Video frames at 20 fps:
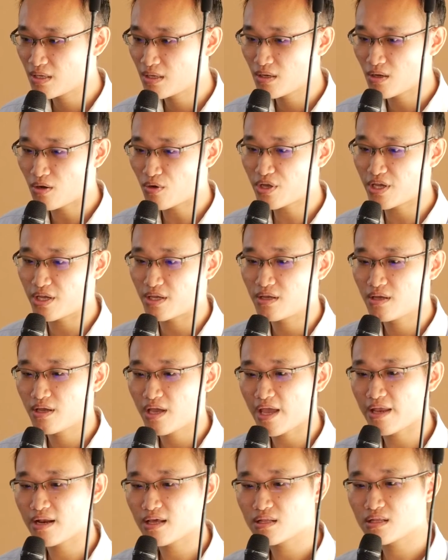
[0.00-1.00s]
Okay,
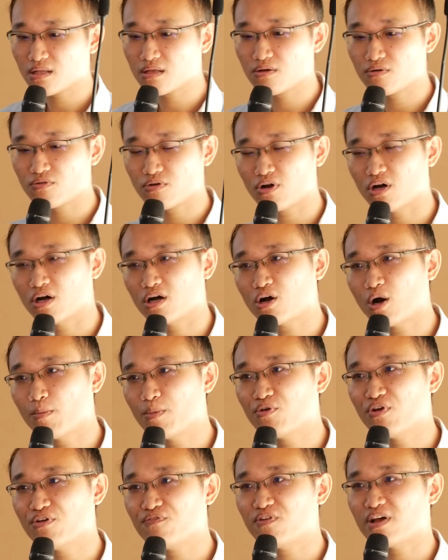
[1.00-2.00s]
another
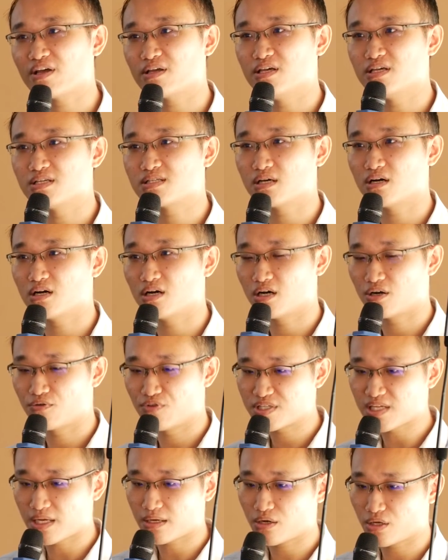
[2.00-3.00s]
common red flag is
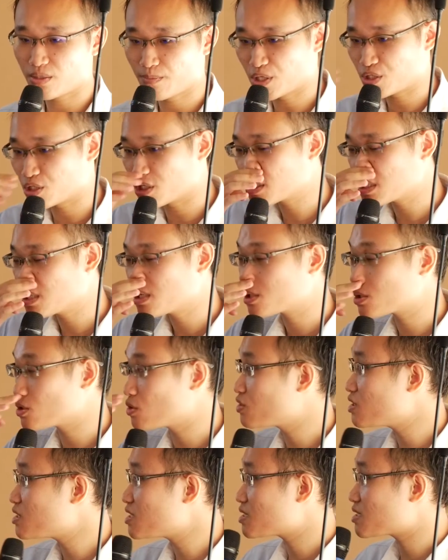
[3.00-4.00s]
recycled images. So
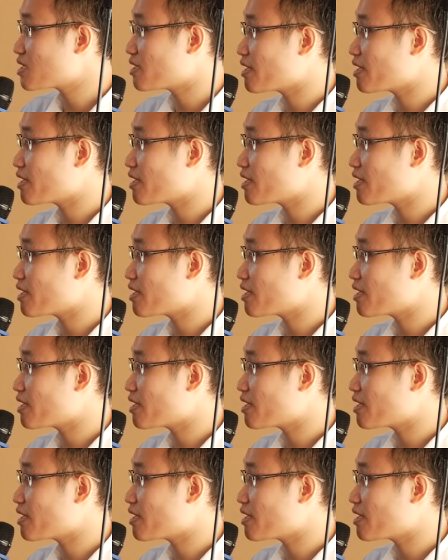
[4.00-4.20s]
this is an